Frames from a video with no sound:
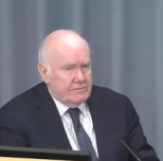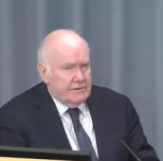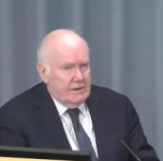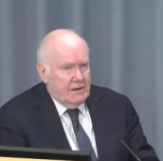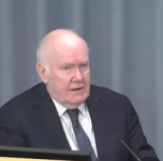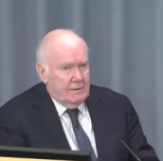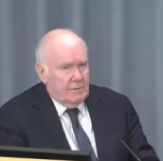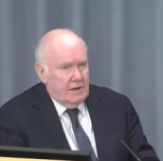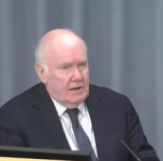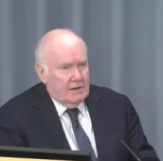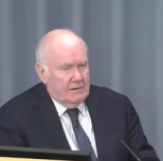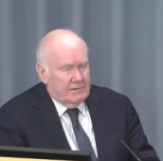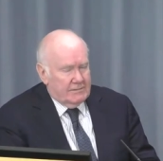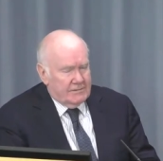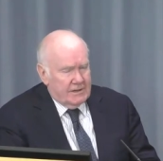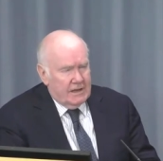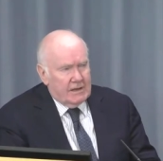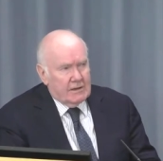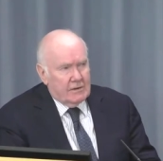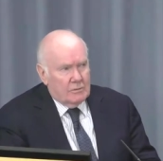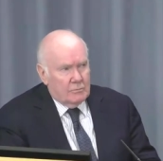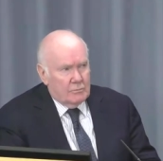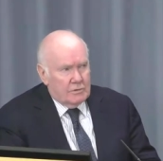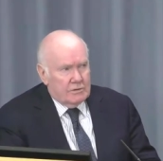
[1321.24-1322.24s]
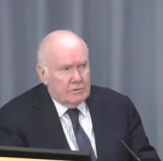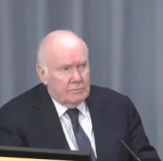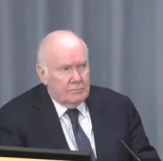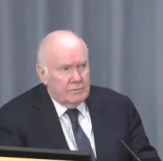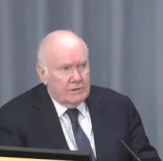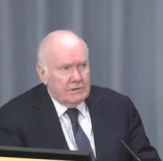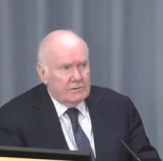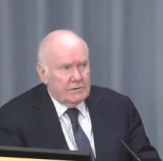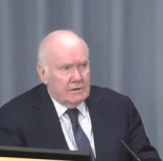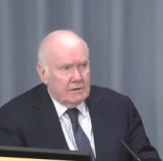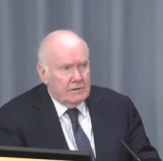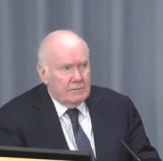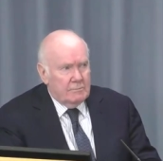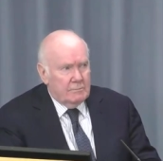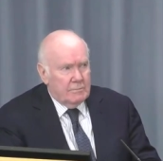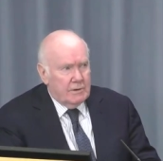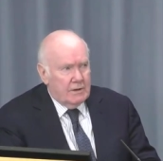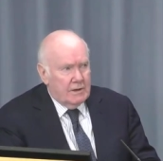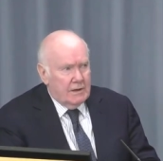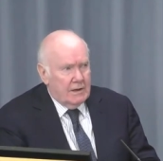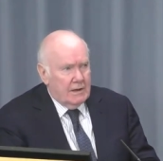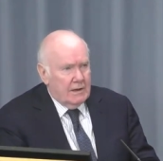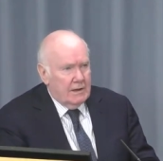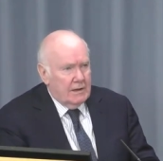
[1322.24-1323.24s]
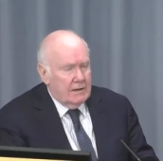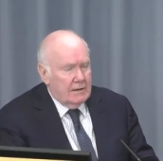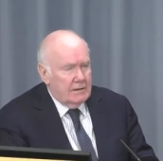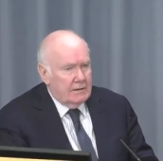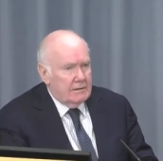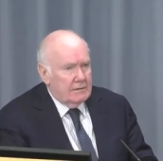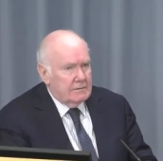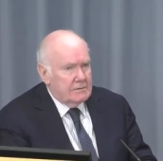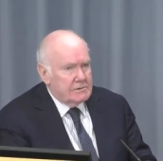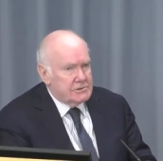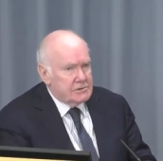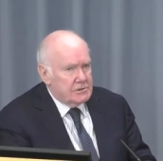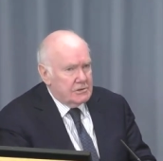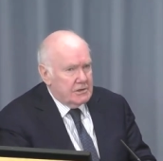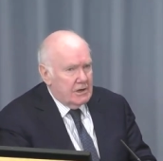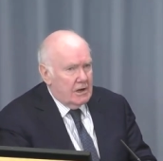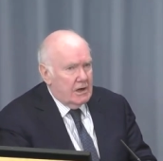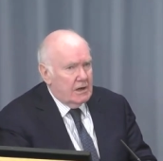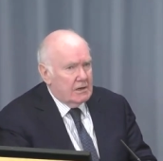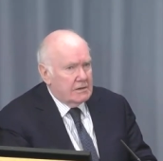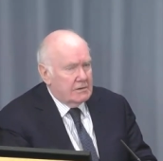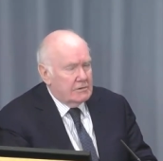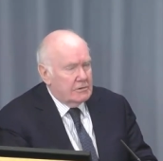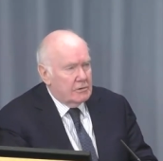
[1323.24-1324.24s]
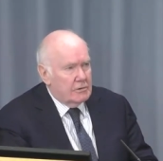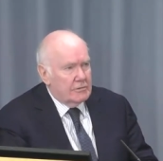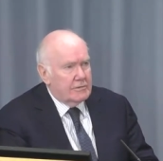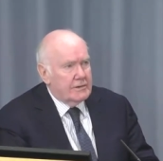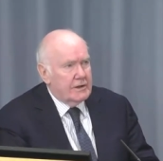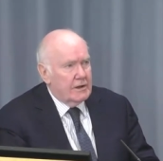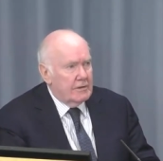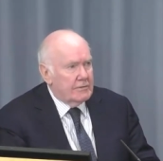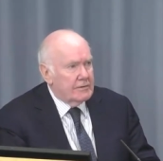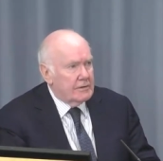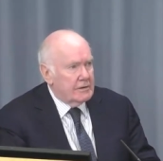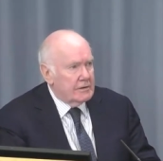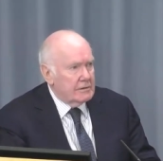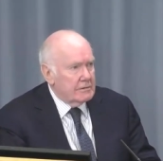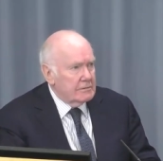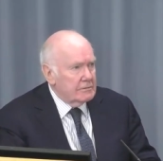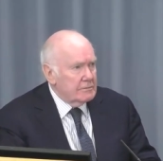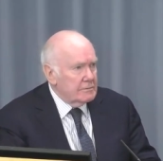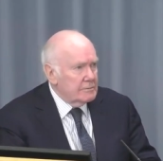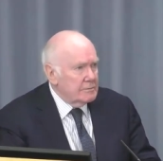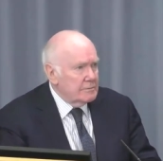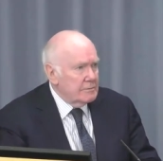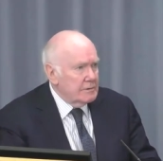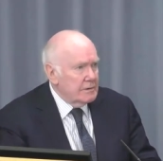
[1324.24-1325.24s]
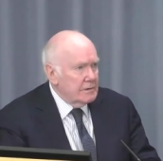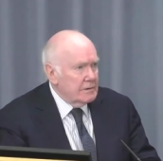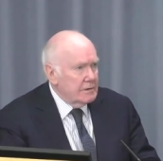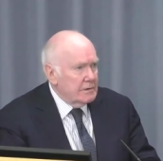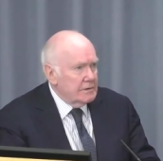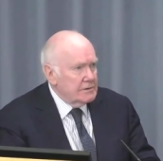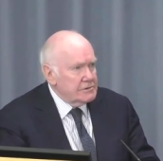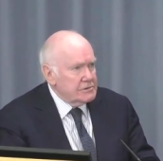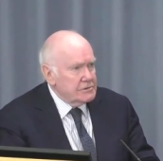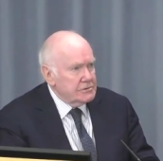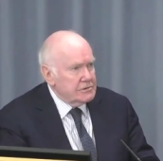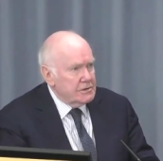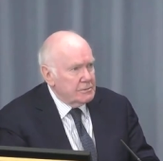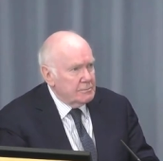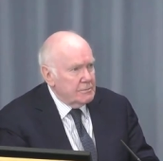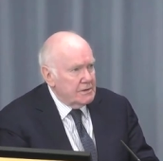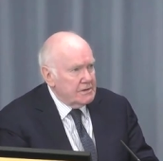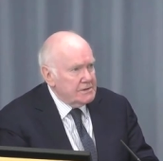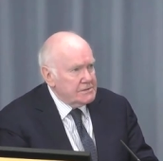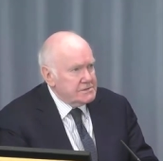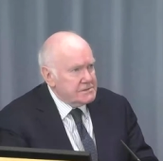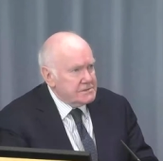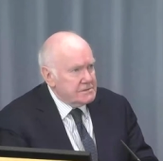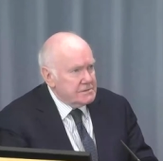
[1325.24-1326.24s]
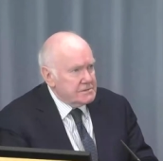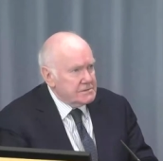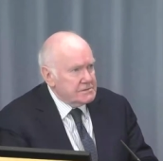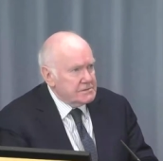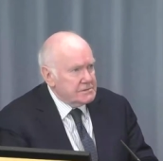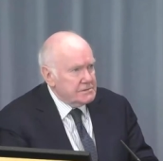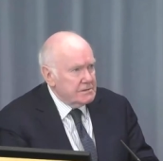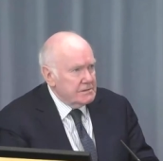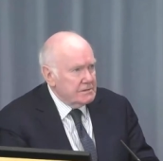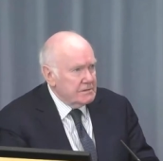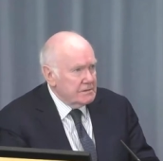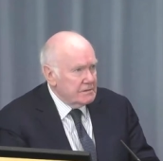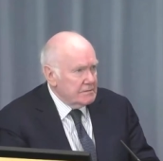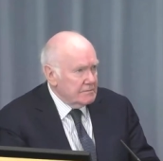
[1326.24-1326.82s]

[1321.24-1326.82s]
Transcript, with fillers: of them, I think, would have been done by John Hutton or the other uh, junior ministers.